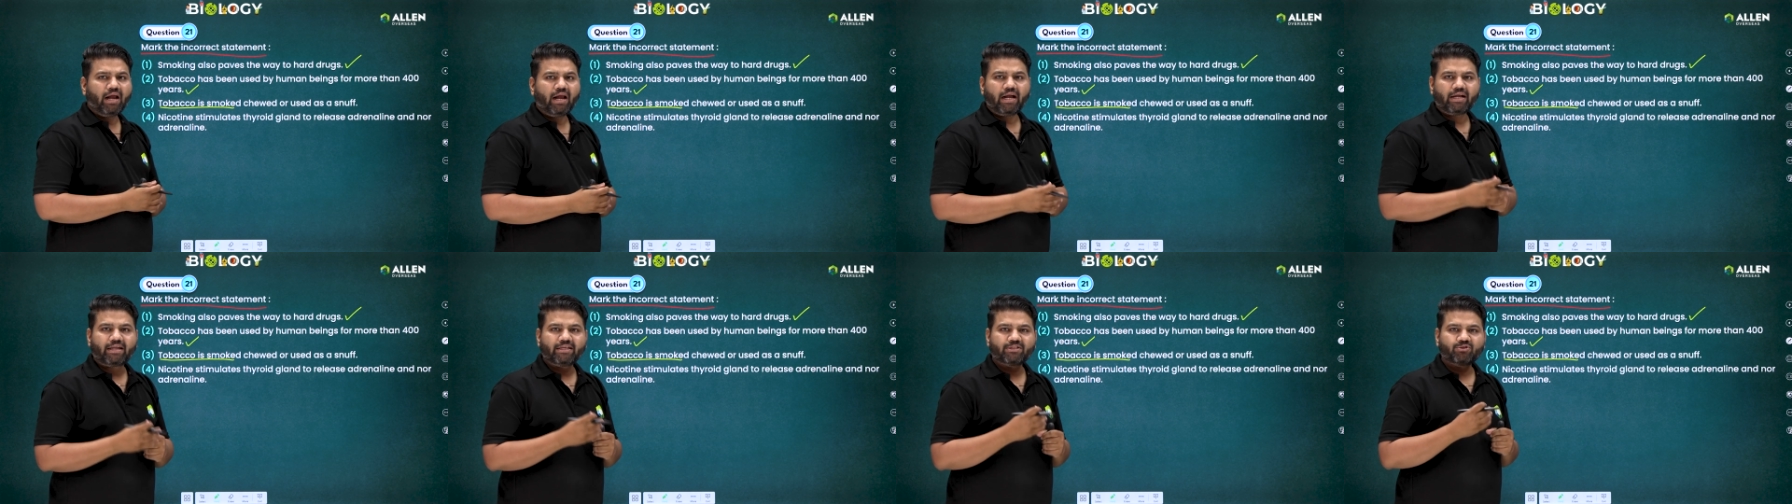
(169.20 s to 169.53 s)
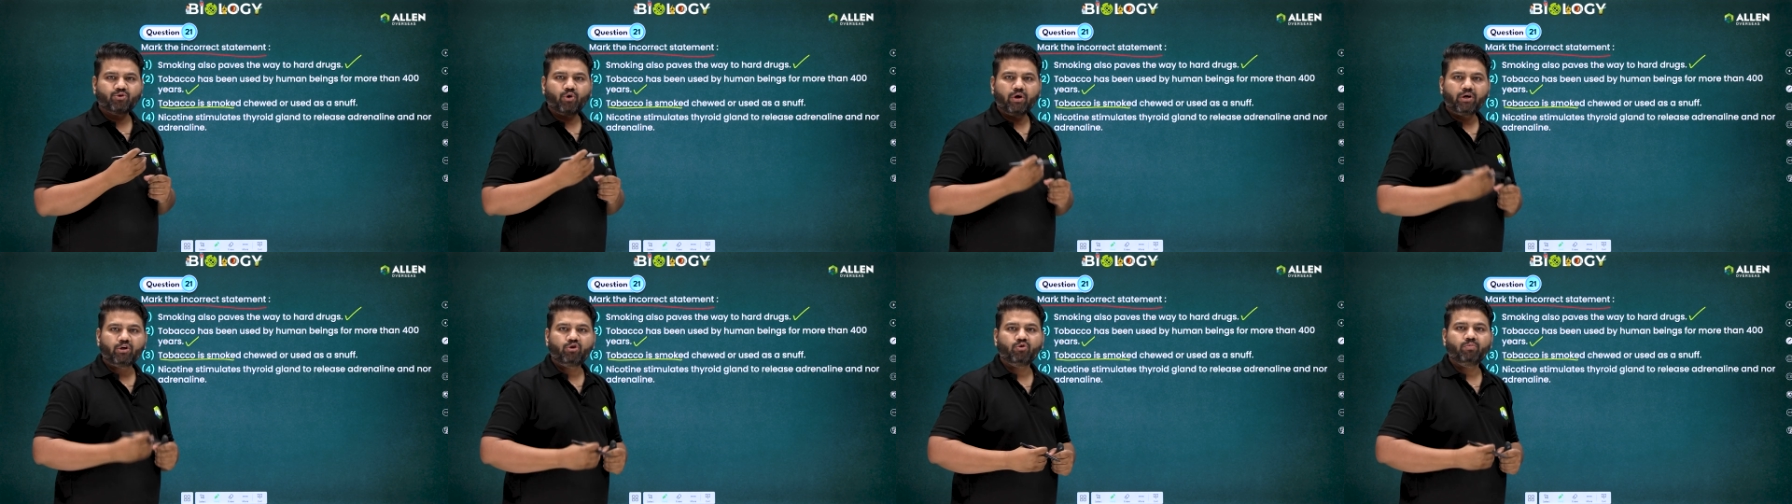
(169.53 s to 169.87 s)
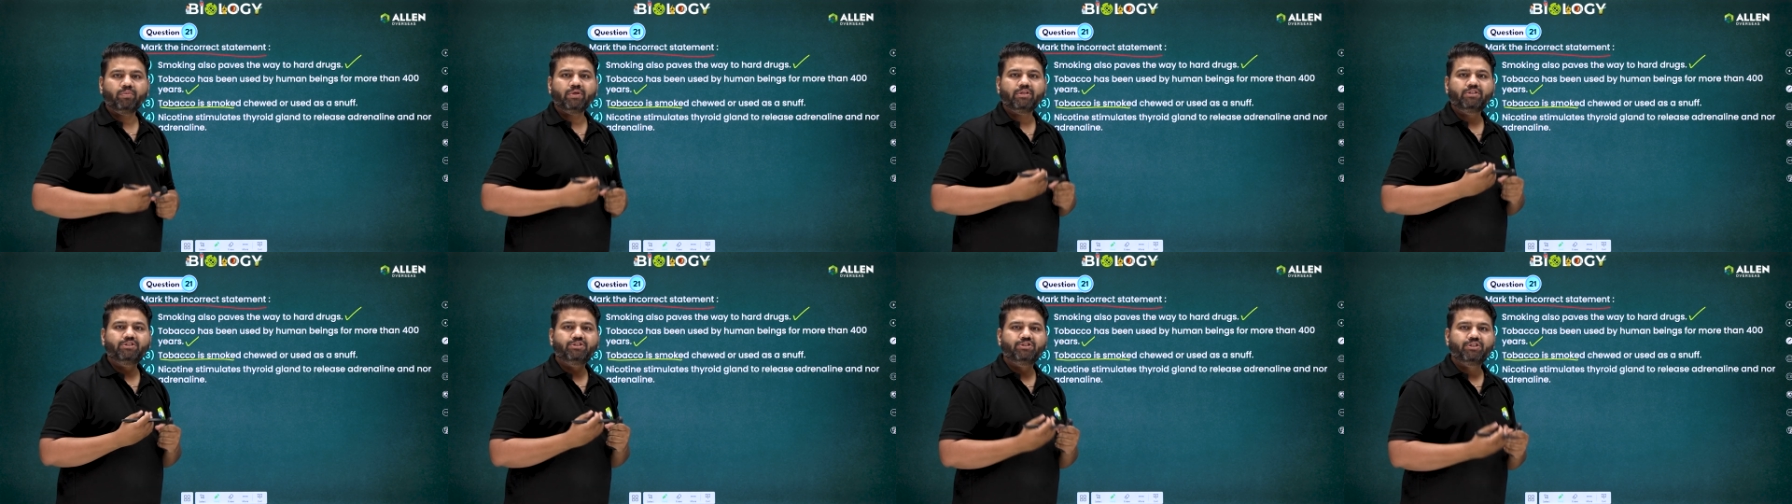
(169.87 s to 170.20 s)
It is going to
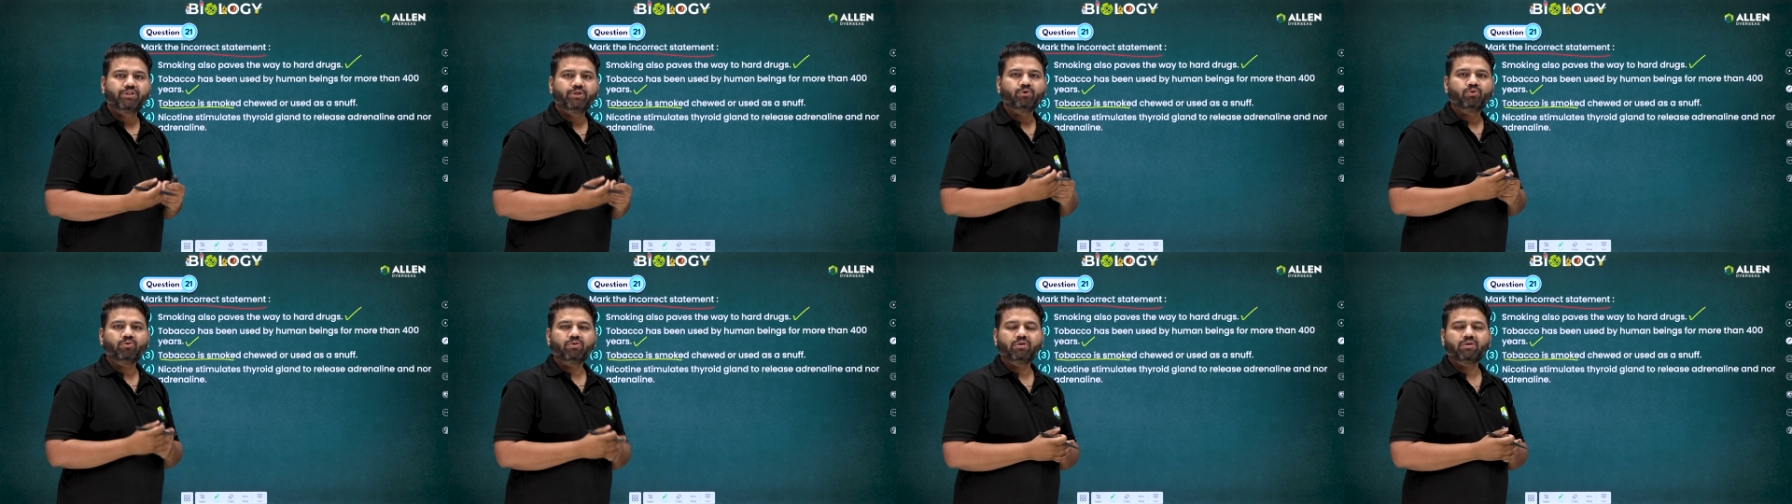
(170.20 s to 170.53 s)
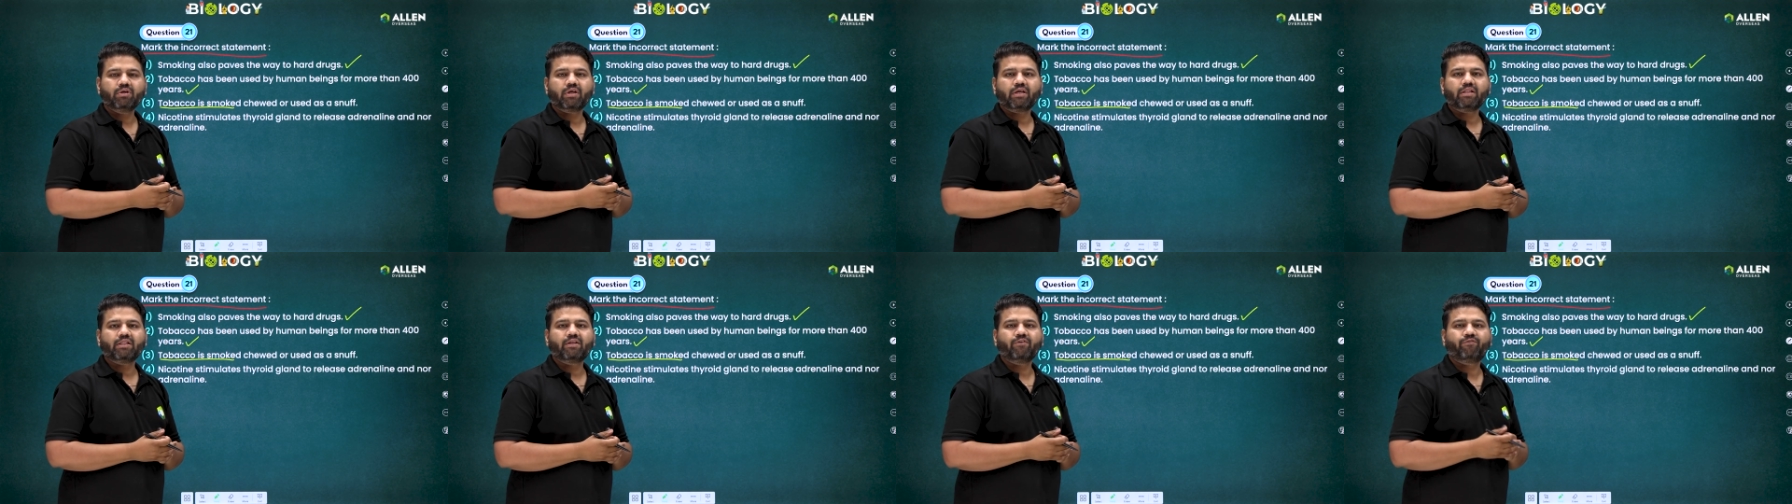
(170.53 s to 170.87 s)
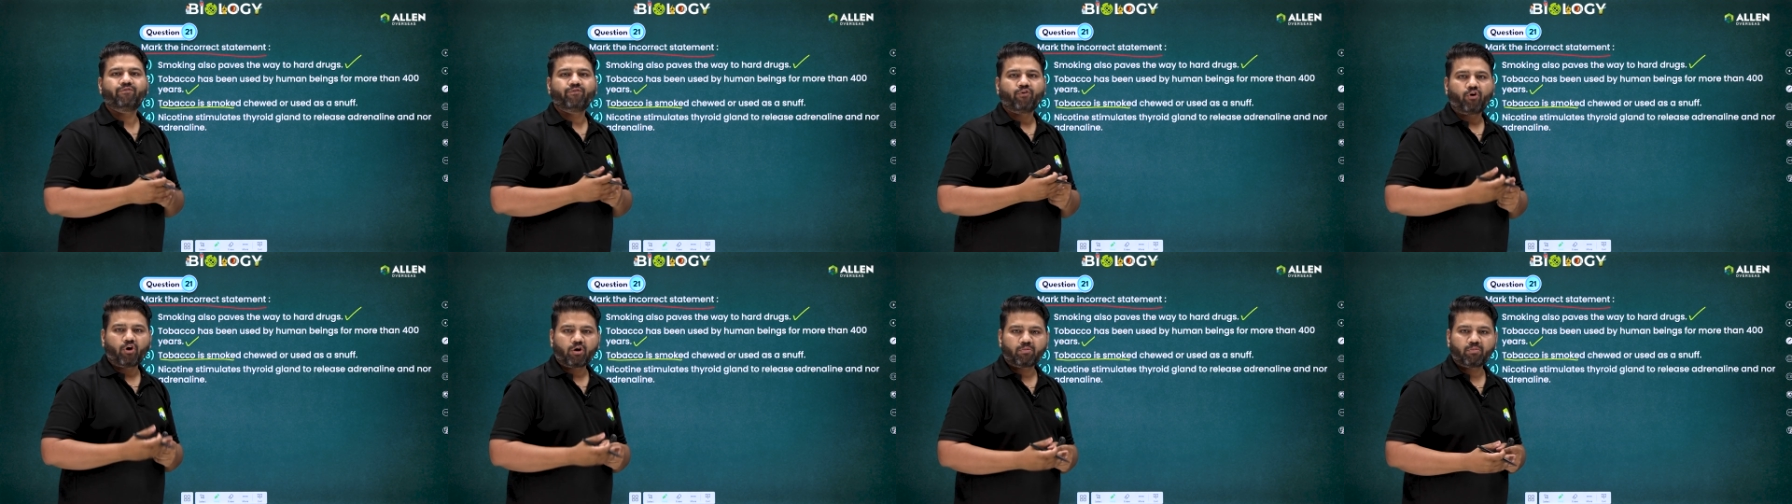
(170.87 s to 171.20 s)
be chewed in the
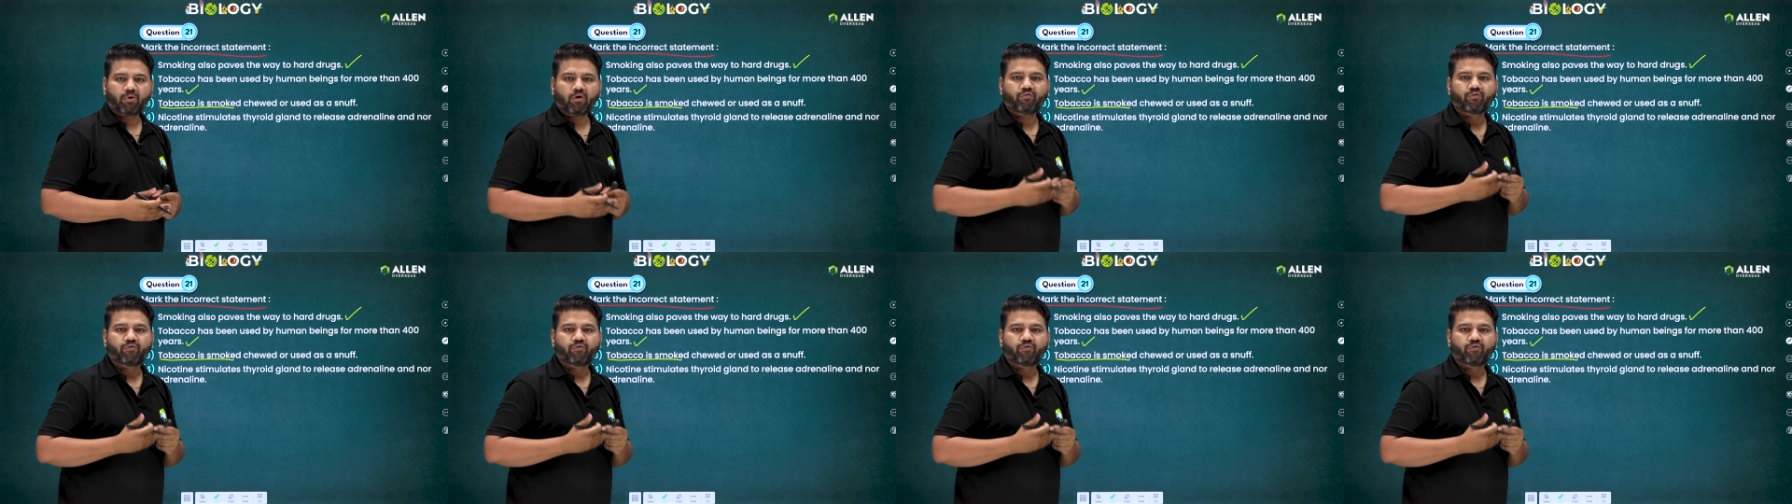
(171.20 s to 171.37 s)
form